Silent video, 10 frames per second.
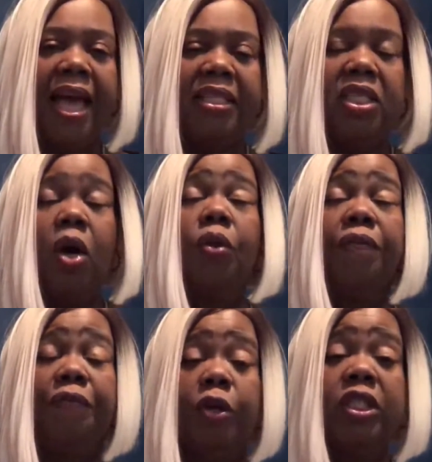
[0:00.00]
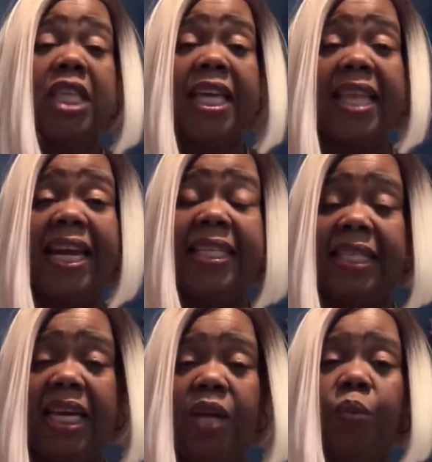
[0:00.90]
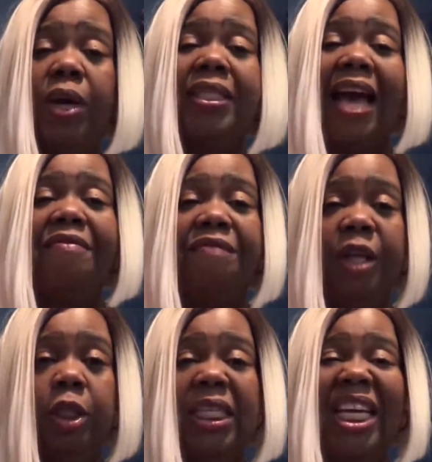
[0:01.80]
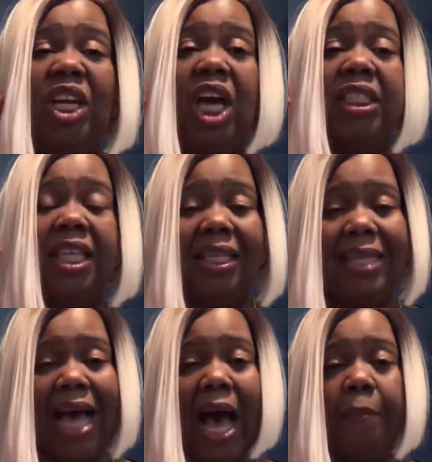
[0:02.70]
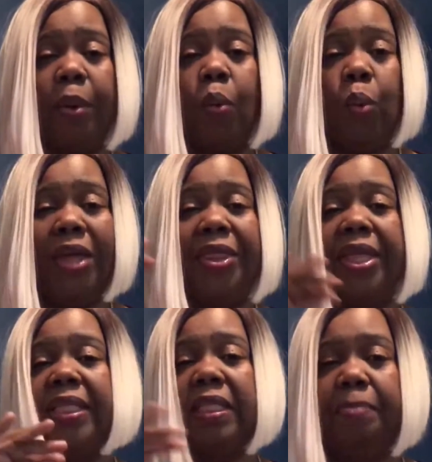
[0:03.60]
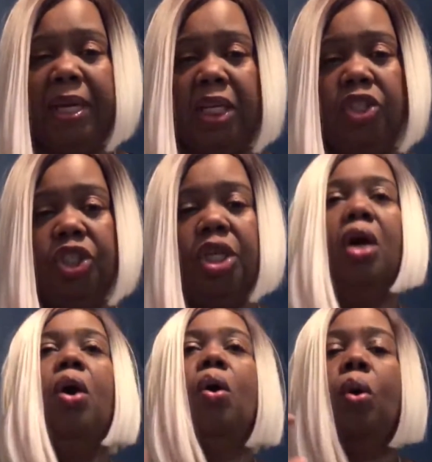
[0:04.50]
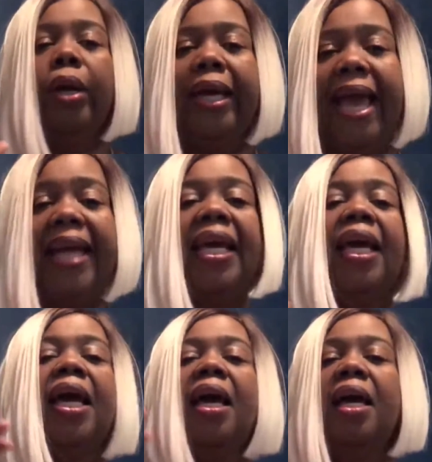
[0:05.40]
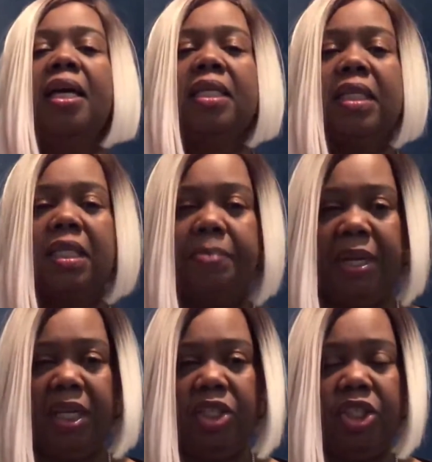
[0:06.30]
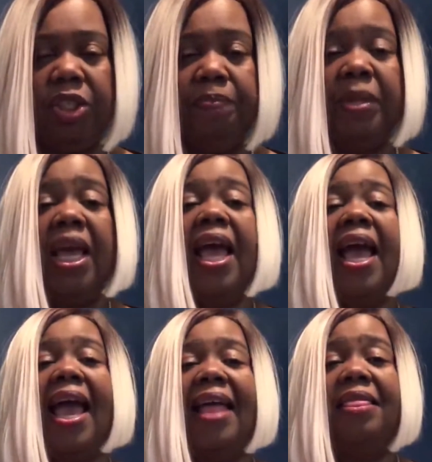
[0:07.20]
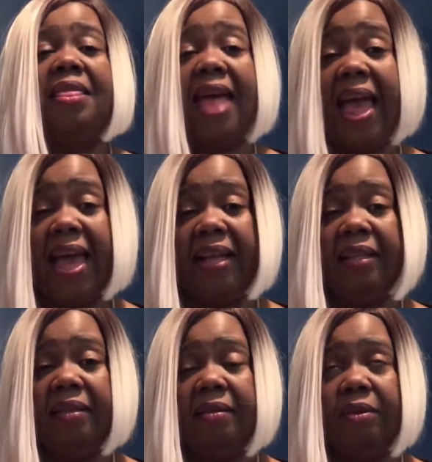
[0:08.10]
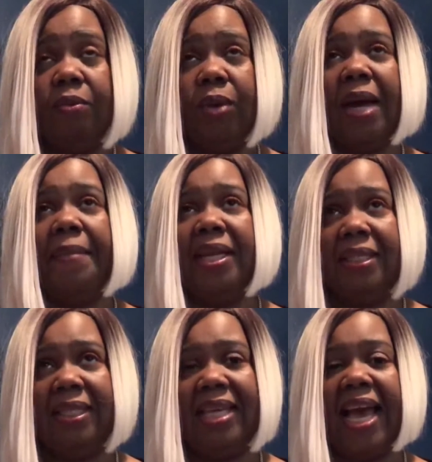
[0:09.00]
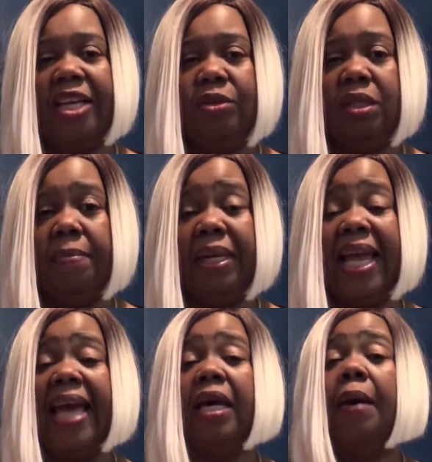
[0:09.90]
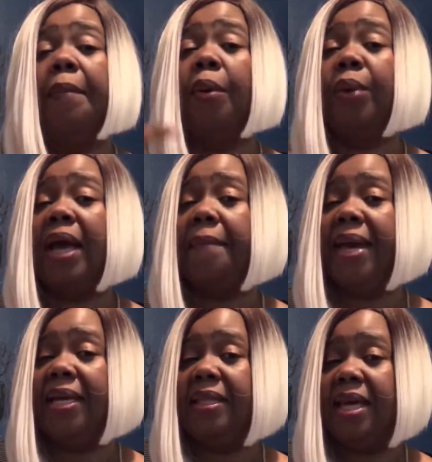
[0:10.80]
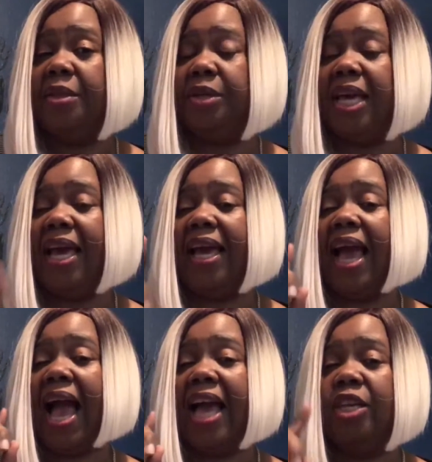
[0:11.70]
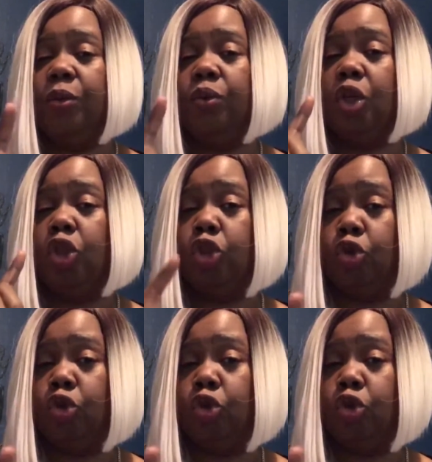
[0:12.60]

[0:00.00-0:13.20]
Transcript: And so the first thing that I did was I filled it to the top with spinach. Organic spinach. And then when I made it today, I used a banana, but when I made it the other day, I used